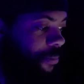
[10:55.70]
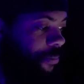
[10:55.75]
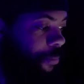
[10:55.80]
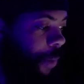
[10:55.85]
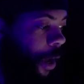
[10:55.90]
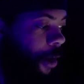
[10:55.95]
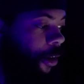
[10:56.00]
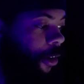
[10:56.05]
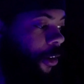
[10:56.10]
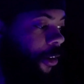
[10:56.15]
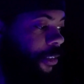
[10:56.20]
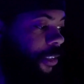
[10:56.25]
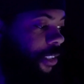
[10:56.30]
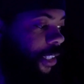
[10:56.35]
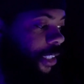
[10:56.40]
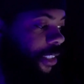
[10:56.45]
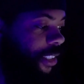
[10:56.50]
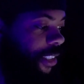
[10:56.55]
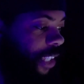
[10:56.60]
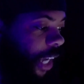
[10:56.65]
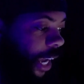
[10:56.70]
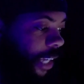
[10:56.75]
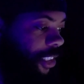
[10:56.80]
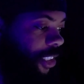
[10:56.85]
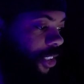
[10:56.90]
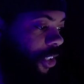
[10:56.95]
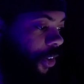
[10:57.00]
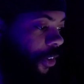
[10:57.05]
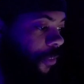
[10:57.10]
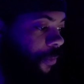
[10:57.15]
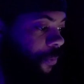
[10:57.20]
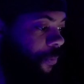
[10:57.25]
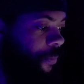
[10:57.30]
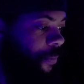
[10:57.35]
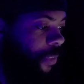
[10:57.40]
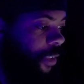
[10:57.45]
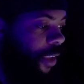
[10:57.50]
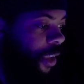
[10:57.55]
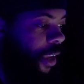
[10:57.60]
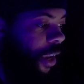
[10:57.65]
Bakugo says, thought so.
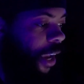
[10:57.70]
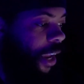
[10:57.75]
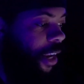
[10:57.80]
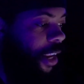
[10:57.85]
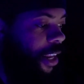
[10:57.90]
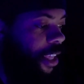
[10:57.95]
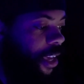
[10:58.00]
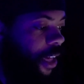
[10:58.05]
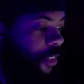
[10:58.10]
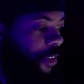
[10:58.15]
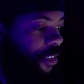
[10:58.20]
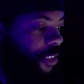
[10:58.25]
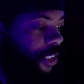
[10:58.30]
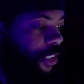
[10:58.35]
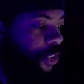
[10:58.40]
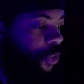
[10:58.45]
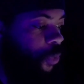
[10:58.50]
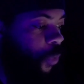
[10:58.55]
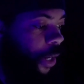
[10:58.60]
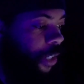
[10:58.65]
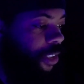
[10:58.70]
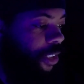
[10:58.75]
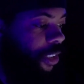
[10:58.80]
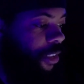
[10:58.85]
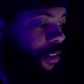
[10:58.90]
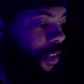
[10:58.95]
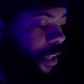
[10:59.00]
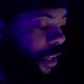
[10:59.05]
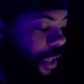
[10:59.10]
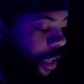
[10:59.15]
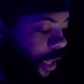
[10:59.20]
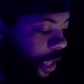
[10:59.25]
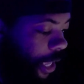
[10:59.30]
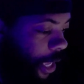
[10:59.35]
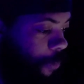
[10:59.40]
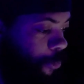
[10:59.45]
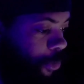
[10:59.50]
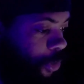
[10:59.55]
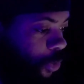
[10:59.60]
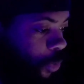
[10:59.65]
In any other situation,
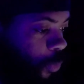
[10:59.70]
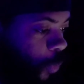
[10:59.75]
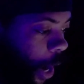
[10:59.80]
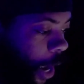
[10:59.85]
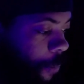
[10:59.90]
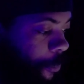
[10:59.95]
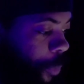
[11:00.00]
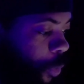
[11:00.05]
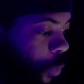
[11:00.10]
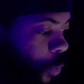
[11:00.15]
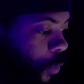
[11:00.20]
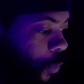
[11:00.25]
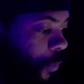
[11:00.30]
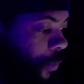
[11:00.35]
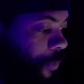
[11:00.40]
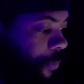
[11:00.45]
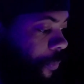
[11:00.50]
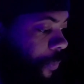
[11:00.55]
it was the right move.